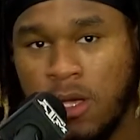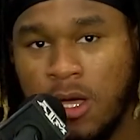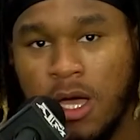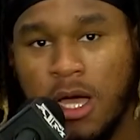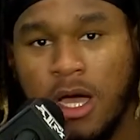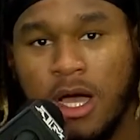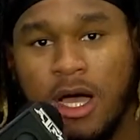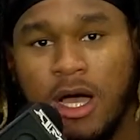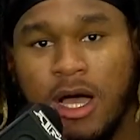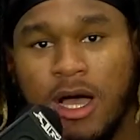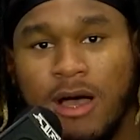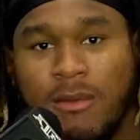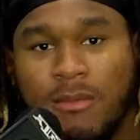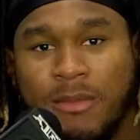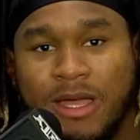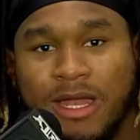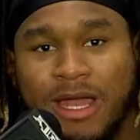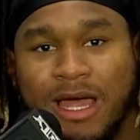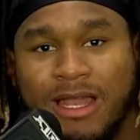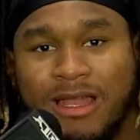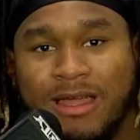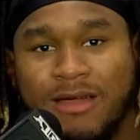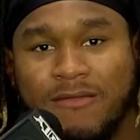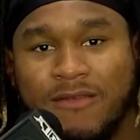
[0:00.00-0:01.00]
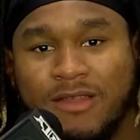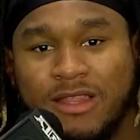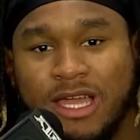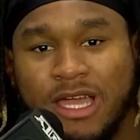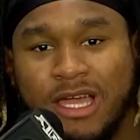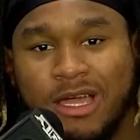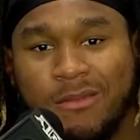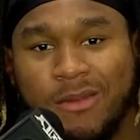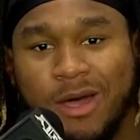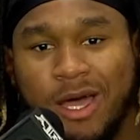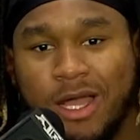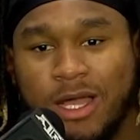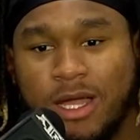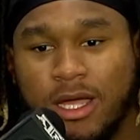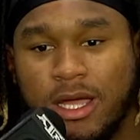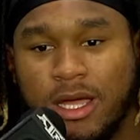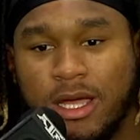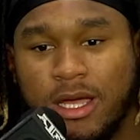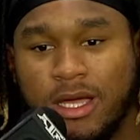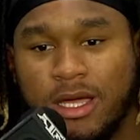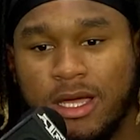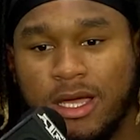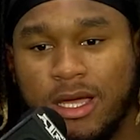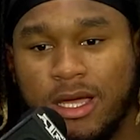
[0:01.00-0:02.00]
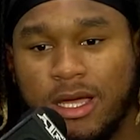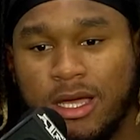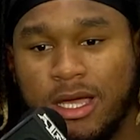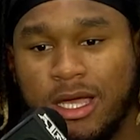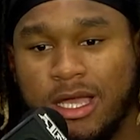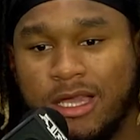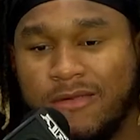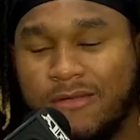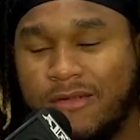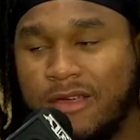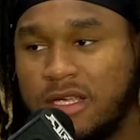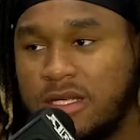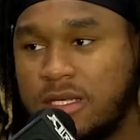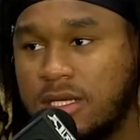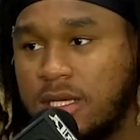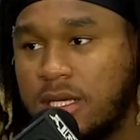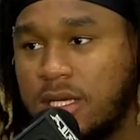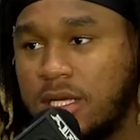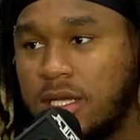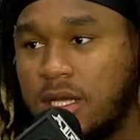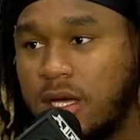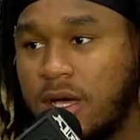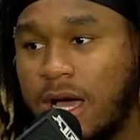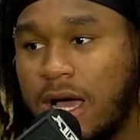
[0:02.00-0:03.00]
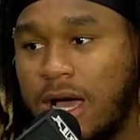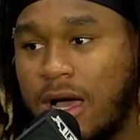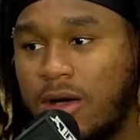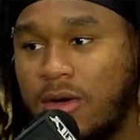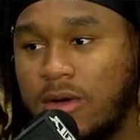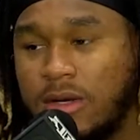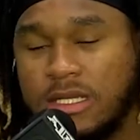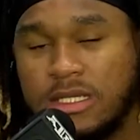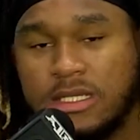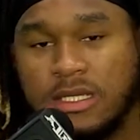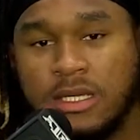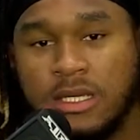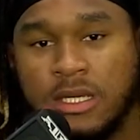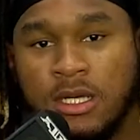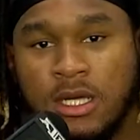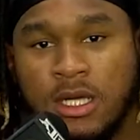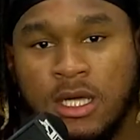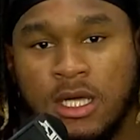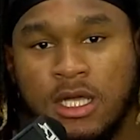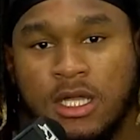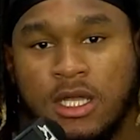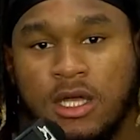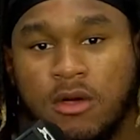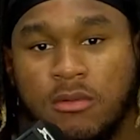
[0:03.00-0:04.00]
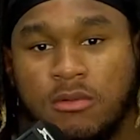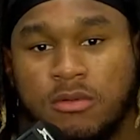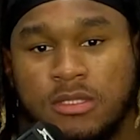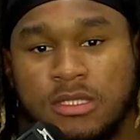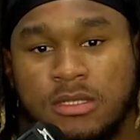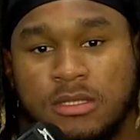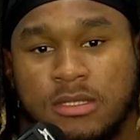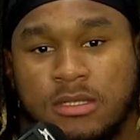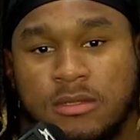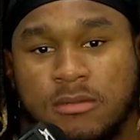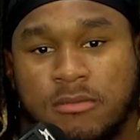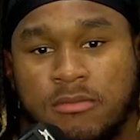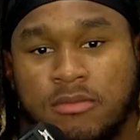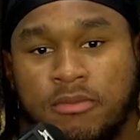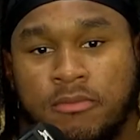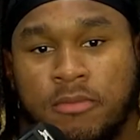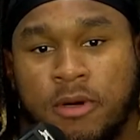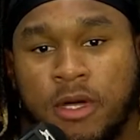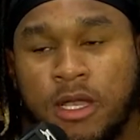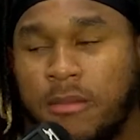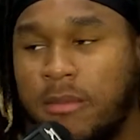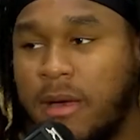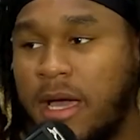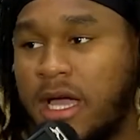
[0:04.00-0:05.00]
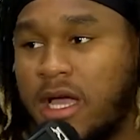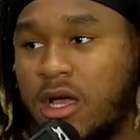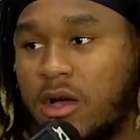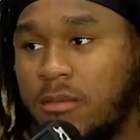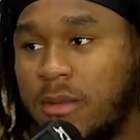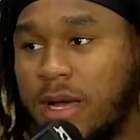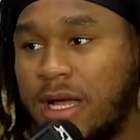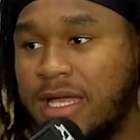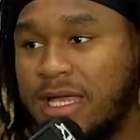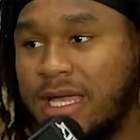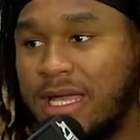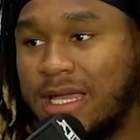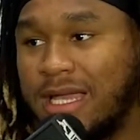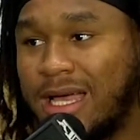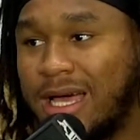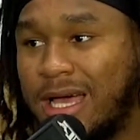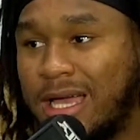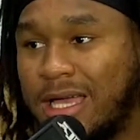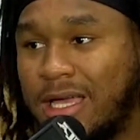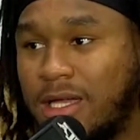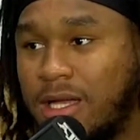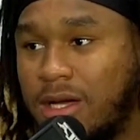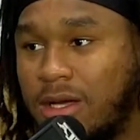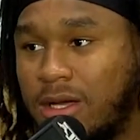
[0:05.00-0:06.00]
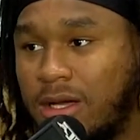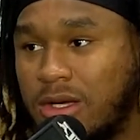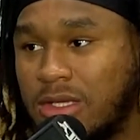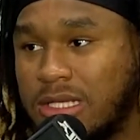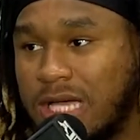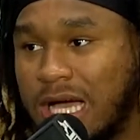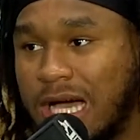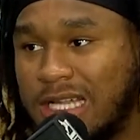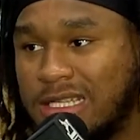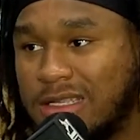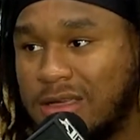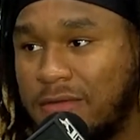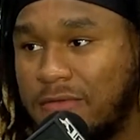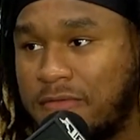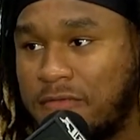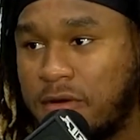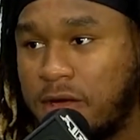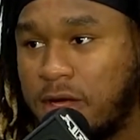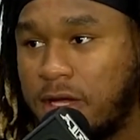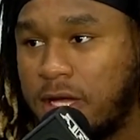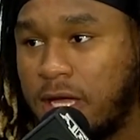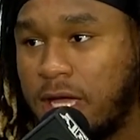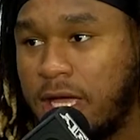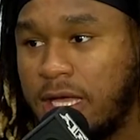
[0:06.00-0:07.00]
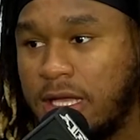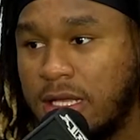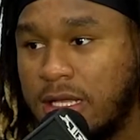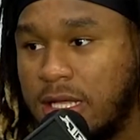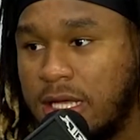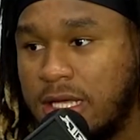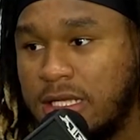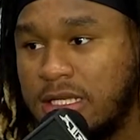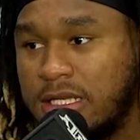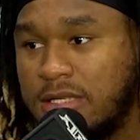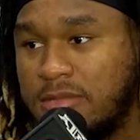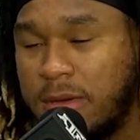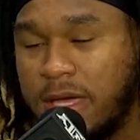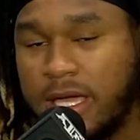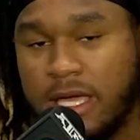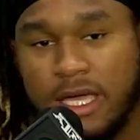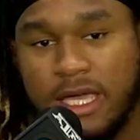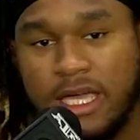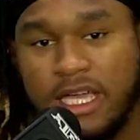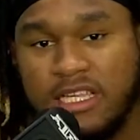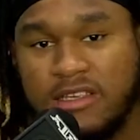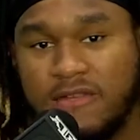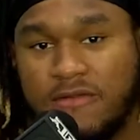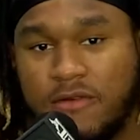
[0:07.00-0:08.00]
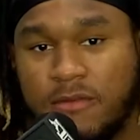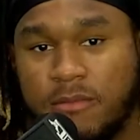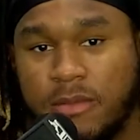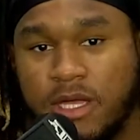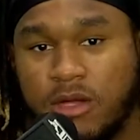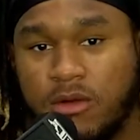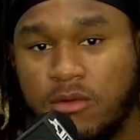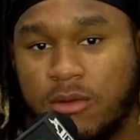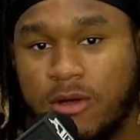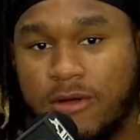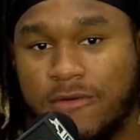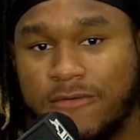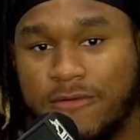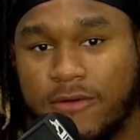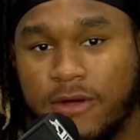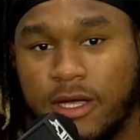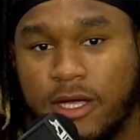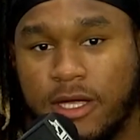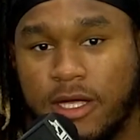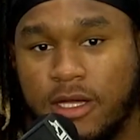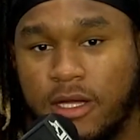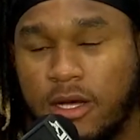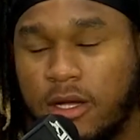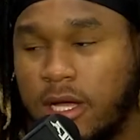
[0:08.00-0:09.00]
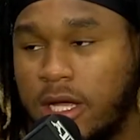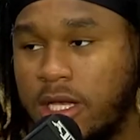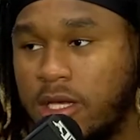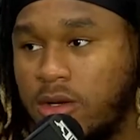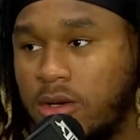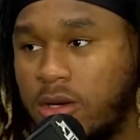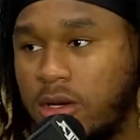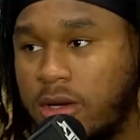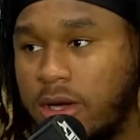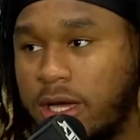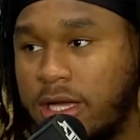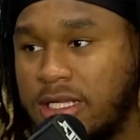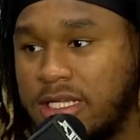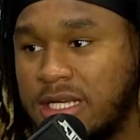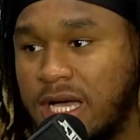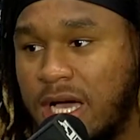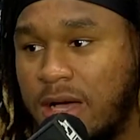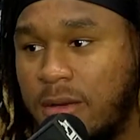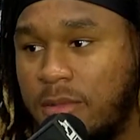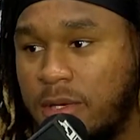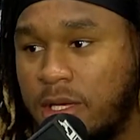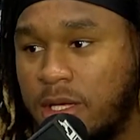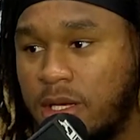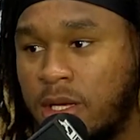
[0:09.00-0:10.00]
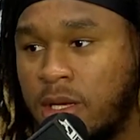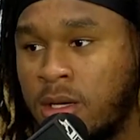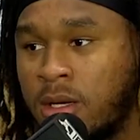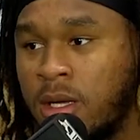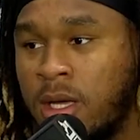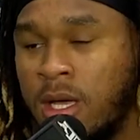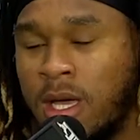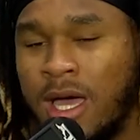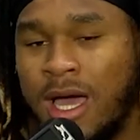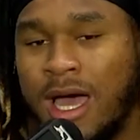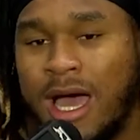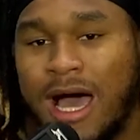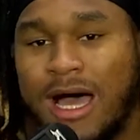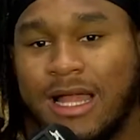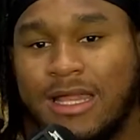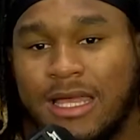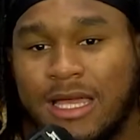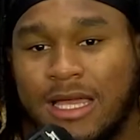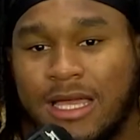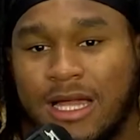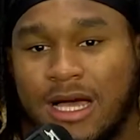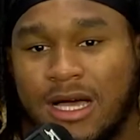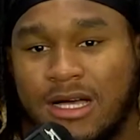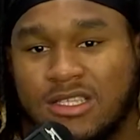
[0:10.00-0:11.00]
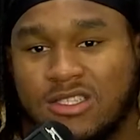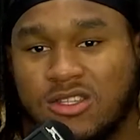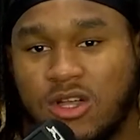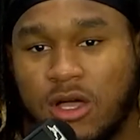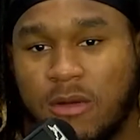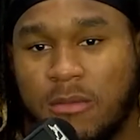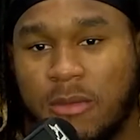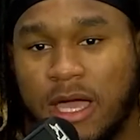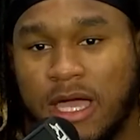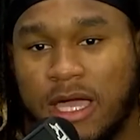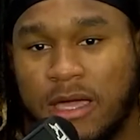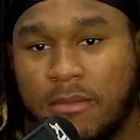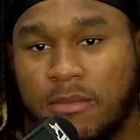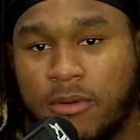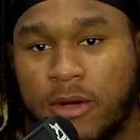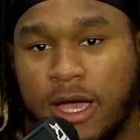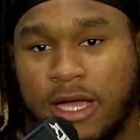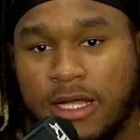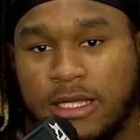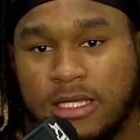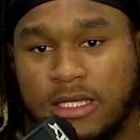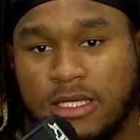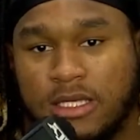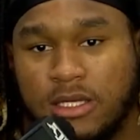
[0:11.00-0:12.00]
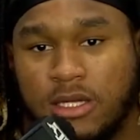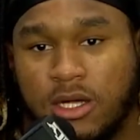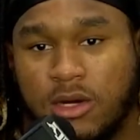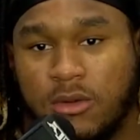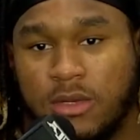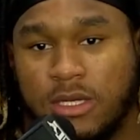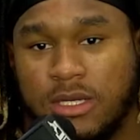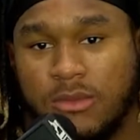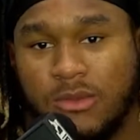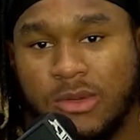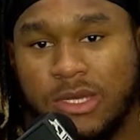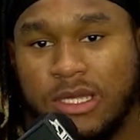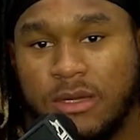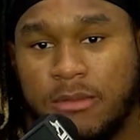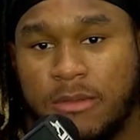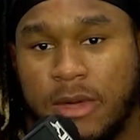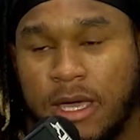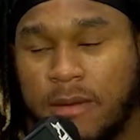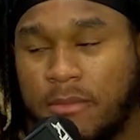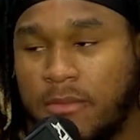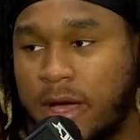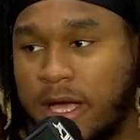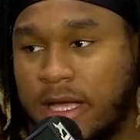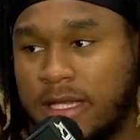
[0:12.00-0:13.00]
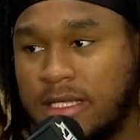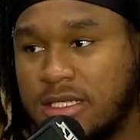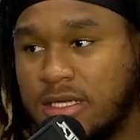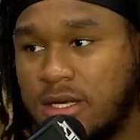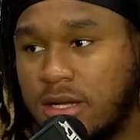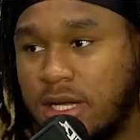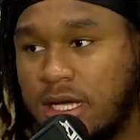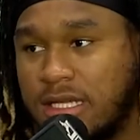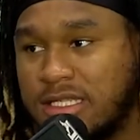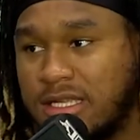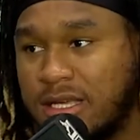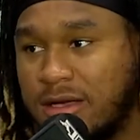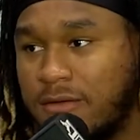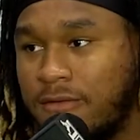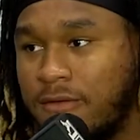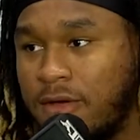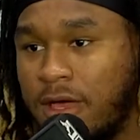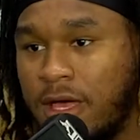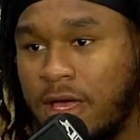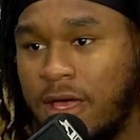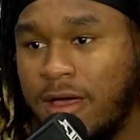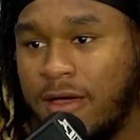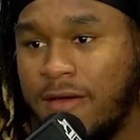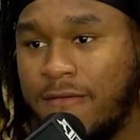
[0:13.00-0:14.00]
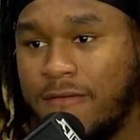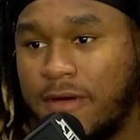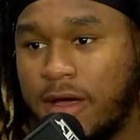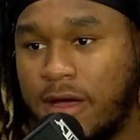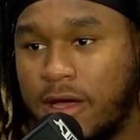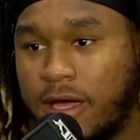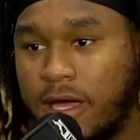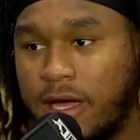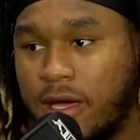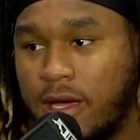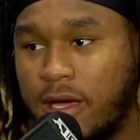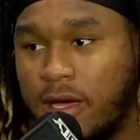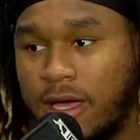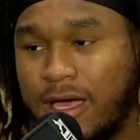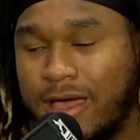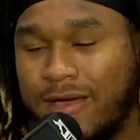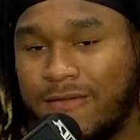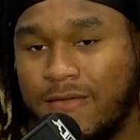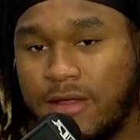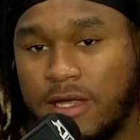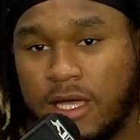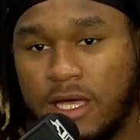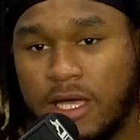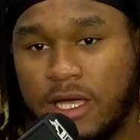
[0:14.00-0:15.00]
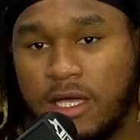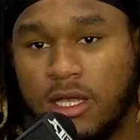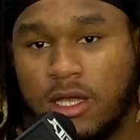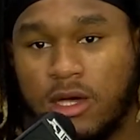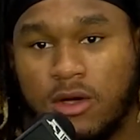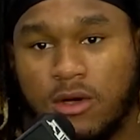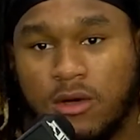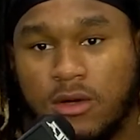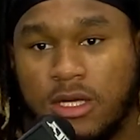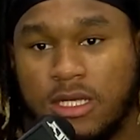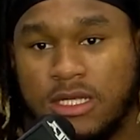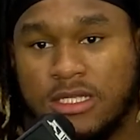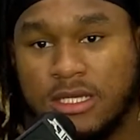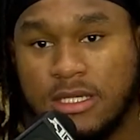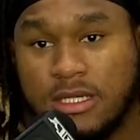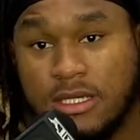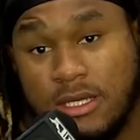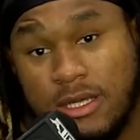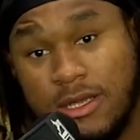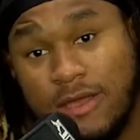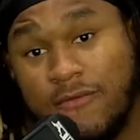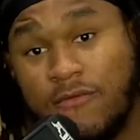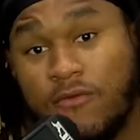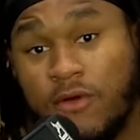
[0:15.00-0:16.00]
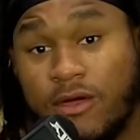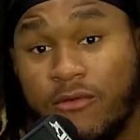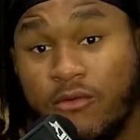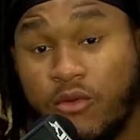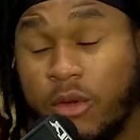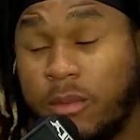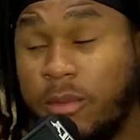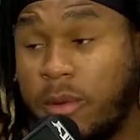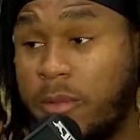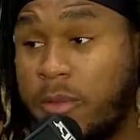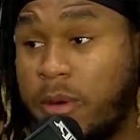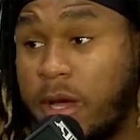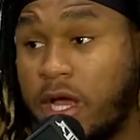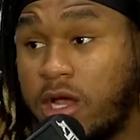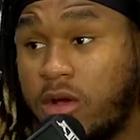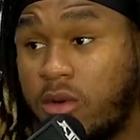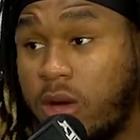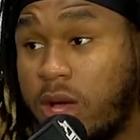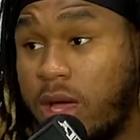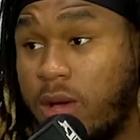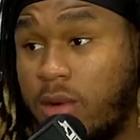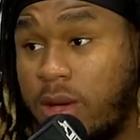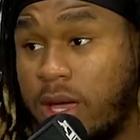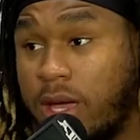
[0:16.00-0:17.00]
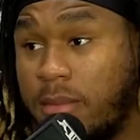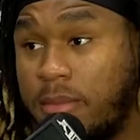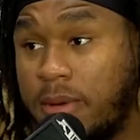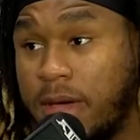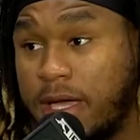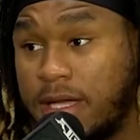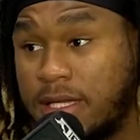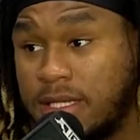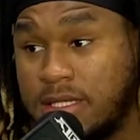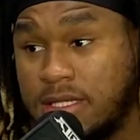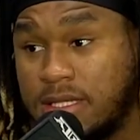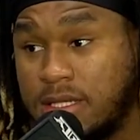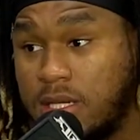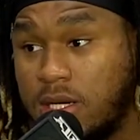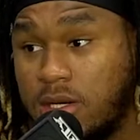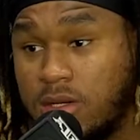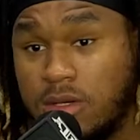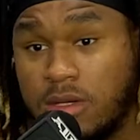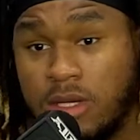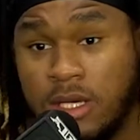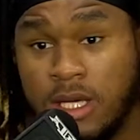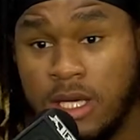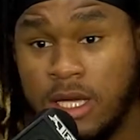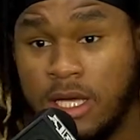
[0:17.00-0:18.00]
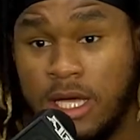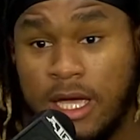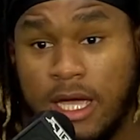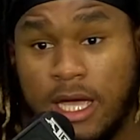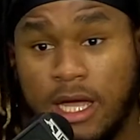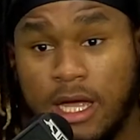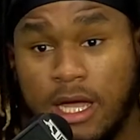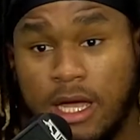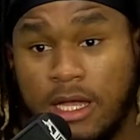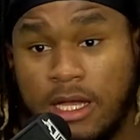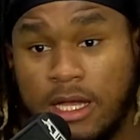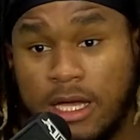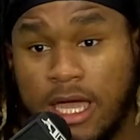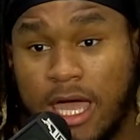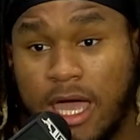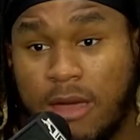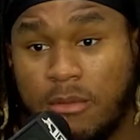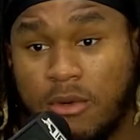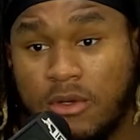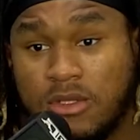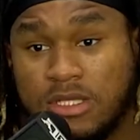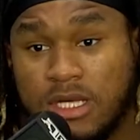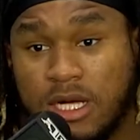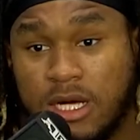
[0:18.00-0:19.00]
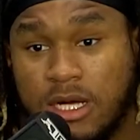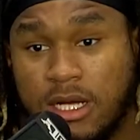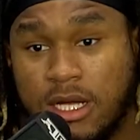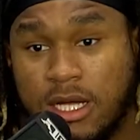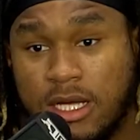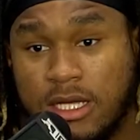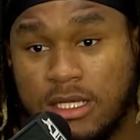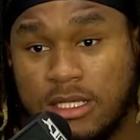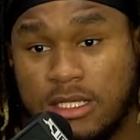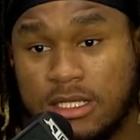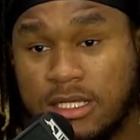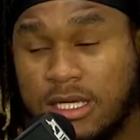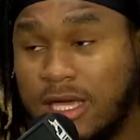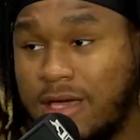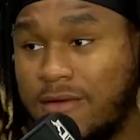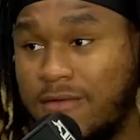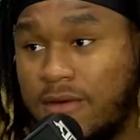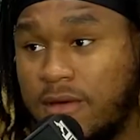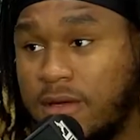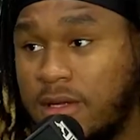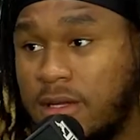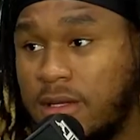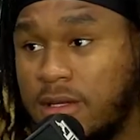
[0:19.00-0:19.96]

I mean, I never think about it individually. You know, I always, you know, put it back on my D-line. You know, those guys up front, they just make it easy for me to run free. You know, they do a great job. And, you know, I think it all started back at practice. You know, we demand practice on ourselves very heavily. And, you know, it's, if we prepare the right way in practice, you know, in a game on Saturday, it's just given.